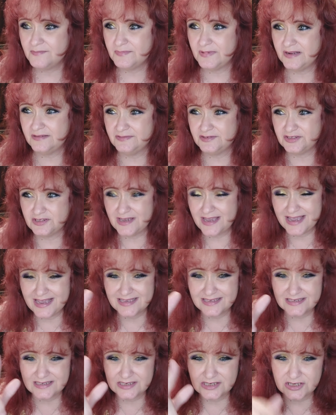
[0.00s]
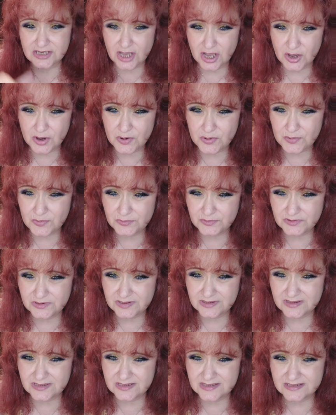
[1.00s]
But if she has a code
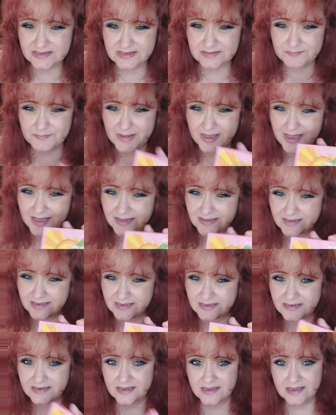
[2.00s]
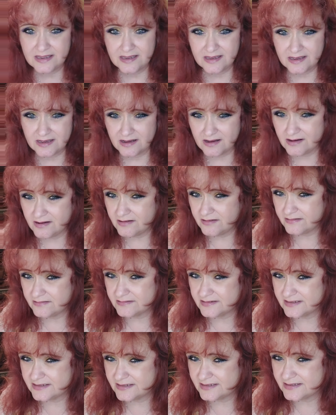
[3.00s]
to this palette,
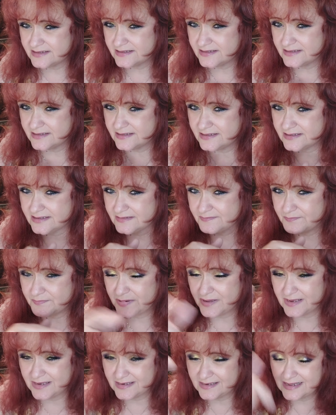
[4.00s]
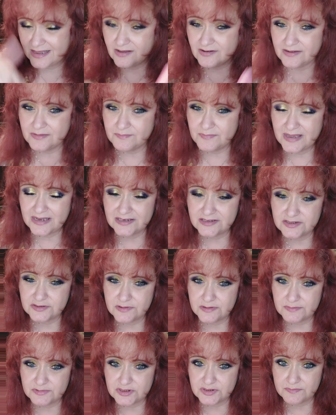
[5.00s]
I'll put it down in my
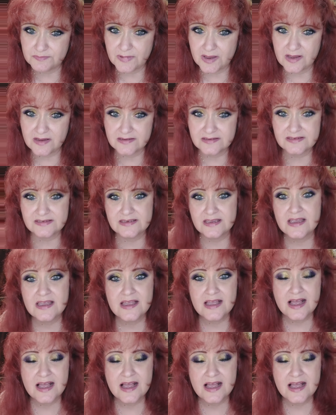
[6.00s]
description box.